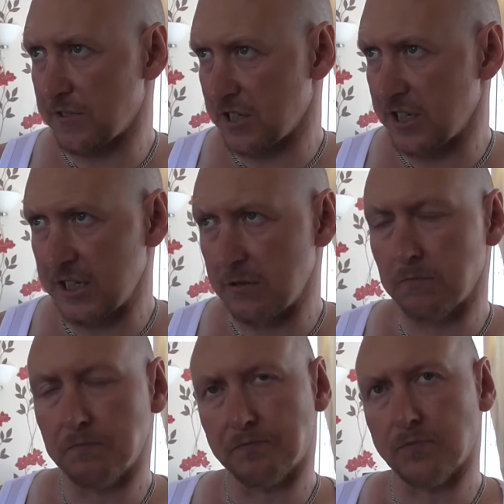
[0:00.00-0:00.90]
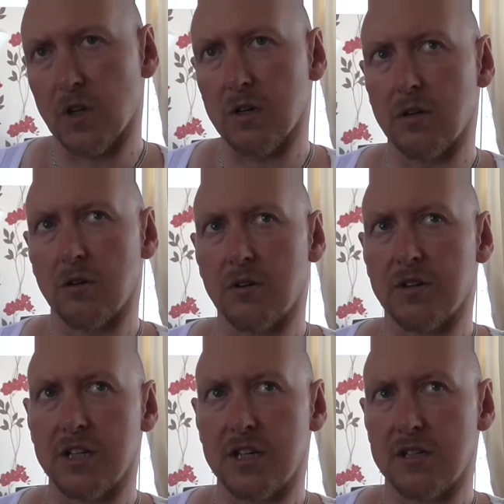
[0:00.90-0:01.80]
seen,
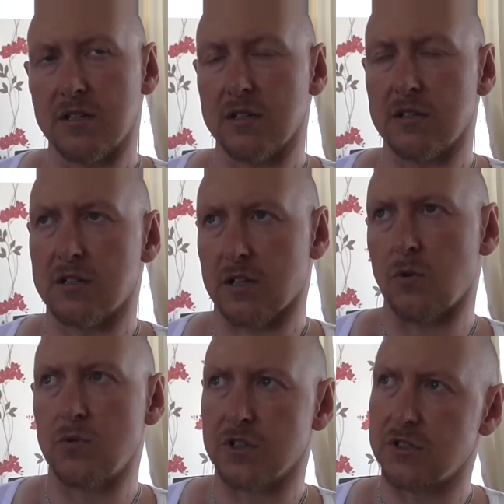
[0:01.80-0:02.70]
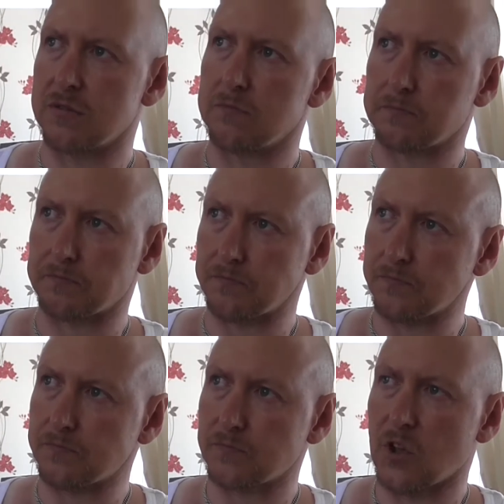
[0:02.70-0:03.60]
these soldiers,
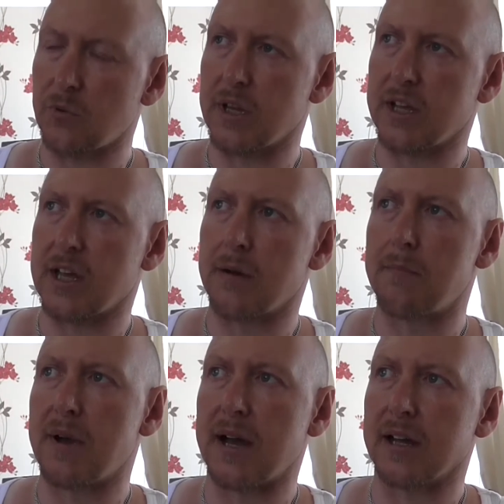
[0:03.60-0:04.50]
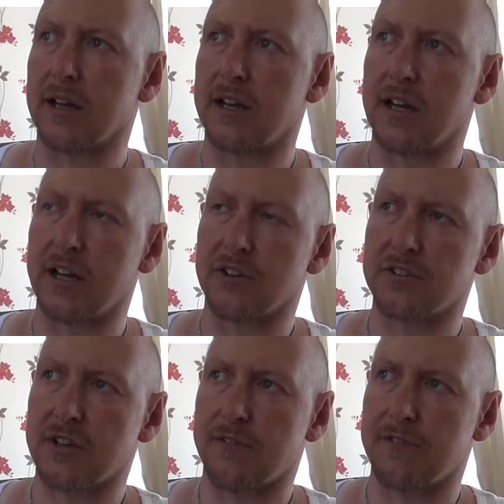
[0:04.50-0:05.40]
when they come back and they are
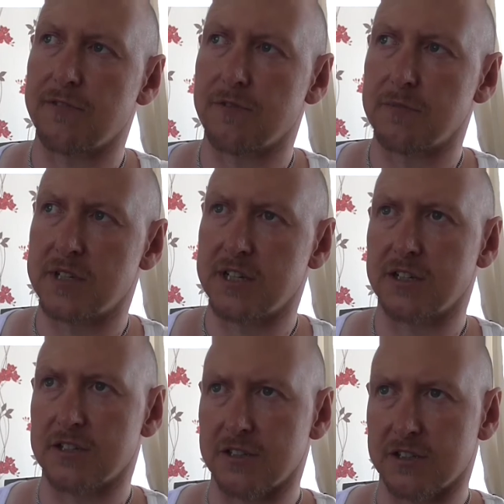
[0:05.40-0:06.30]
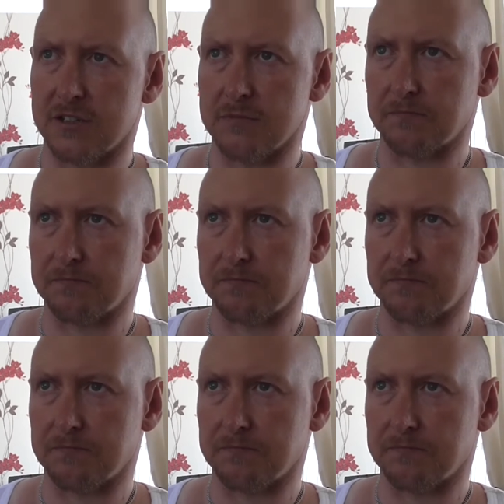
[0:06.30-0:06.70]
suffering from tinnitus,